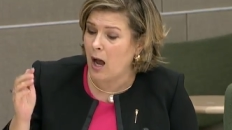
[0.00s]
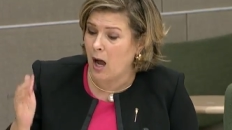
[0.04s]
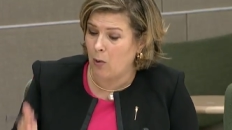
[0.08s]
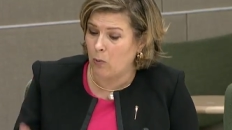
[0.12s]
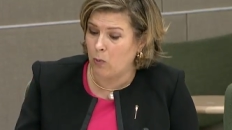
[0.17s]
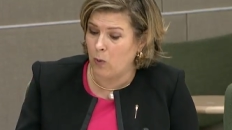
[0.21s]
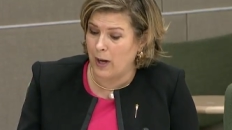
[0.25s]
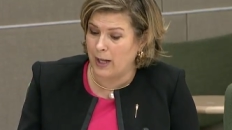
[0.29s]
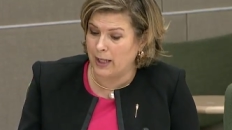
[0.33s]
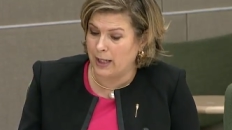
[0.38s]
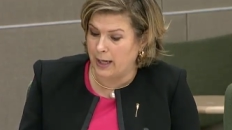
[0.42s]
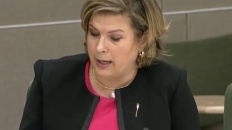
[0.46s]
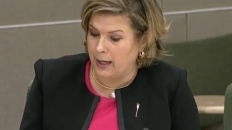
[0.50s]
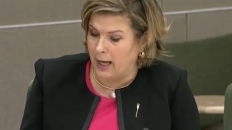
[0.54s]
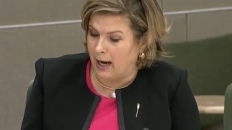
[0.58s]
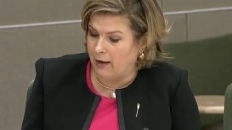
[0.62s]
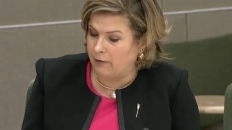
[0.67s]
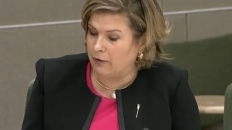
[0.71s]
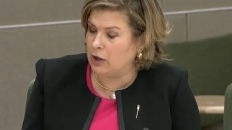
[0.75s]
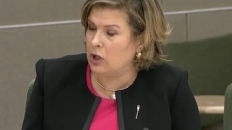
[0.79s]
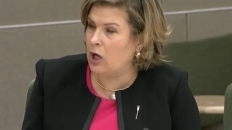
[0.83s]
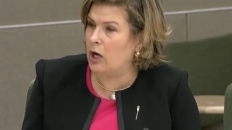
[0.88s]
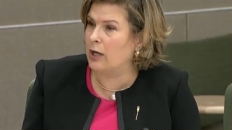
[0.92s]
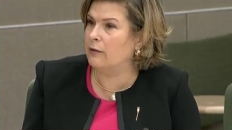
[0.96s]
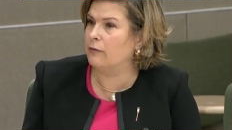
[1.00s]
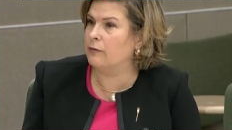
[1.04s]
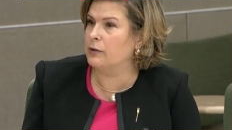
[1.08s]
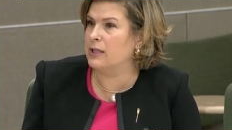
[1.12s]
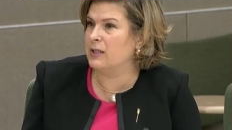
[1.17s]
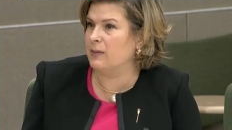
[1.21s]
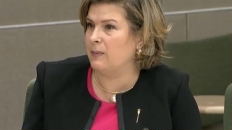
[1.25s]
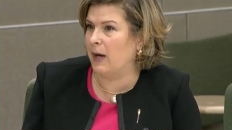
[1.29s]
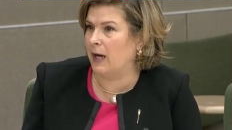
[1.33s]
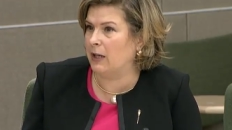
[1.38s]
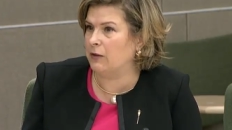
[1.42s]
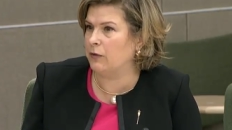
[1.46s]
While I have a lot of
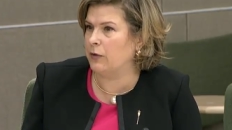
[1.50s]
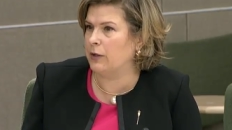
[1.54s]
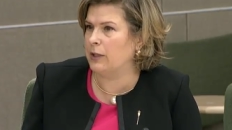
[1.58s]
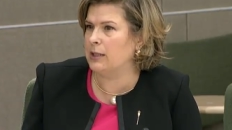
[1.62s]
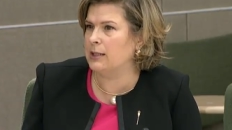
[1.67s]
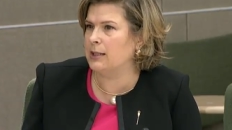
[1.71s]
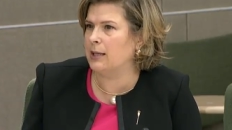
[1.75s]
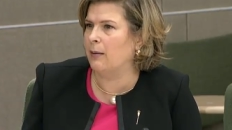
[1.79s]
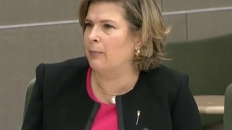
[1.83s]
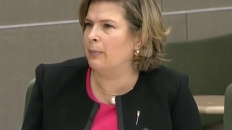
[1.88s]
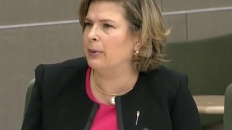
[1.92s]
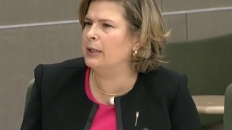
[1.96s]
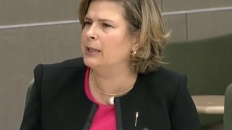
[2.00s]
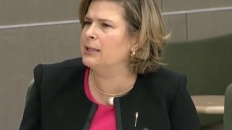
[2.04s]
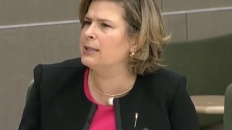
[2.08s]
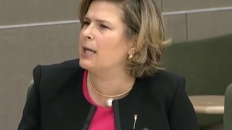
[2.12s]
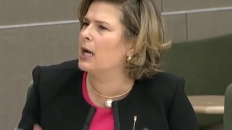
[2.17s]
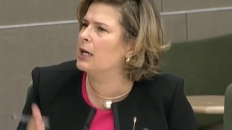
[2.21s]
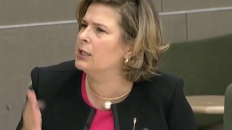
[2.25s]
respect for these companies,